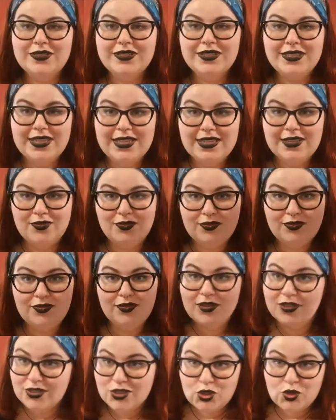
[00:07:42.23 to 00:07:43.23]

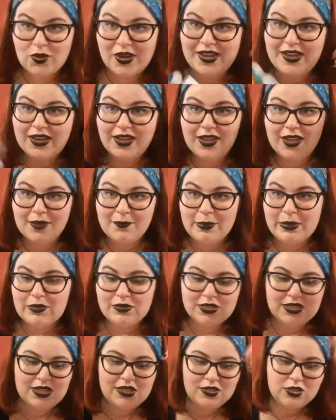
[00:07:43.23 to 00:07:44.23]
leaf strainer
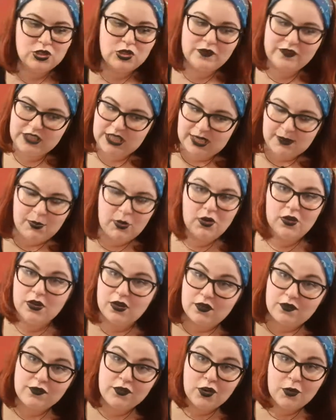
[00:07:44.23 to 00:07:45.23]
built-in sort of teapot
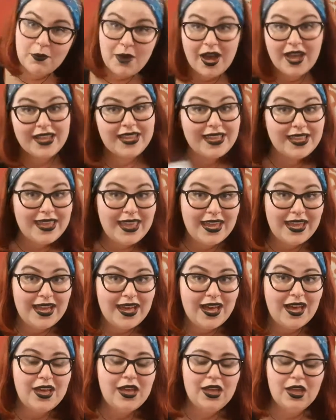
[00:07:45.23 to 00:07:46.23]
from
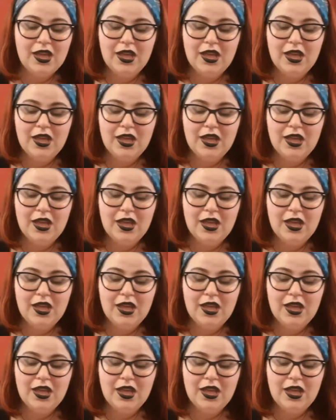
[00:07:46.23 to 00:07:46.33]
IKEA.